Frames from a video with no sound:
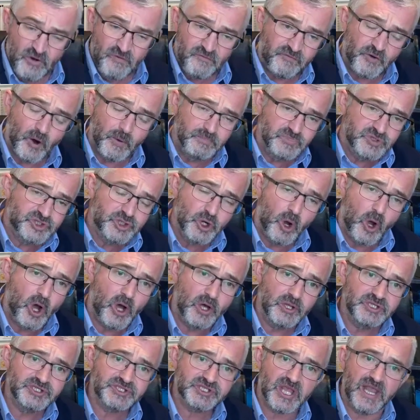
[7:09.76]
From
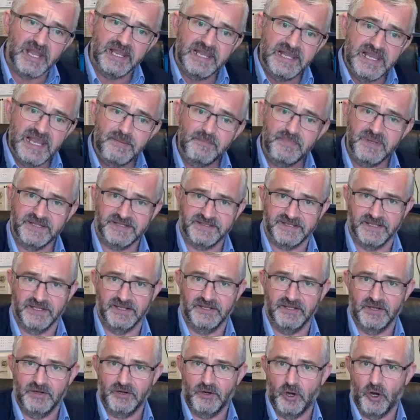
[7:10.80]
John's
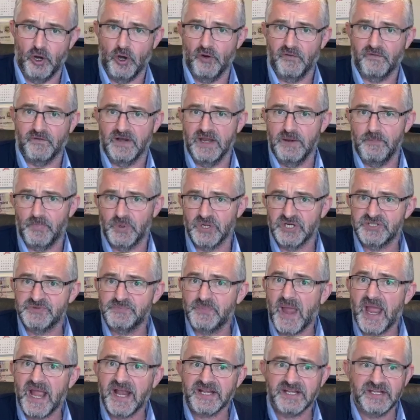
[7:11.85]
limited earthly
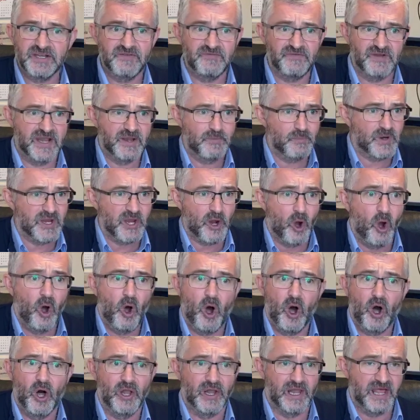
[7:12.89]
perspective, and we
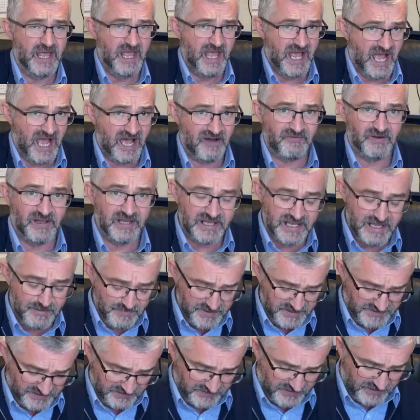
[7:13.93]
all have a
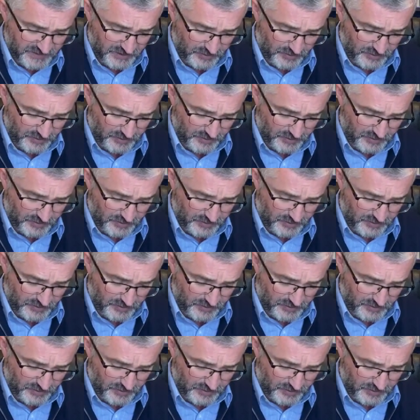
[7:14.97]
limited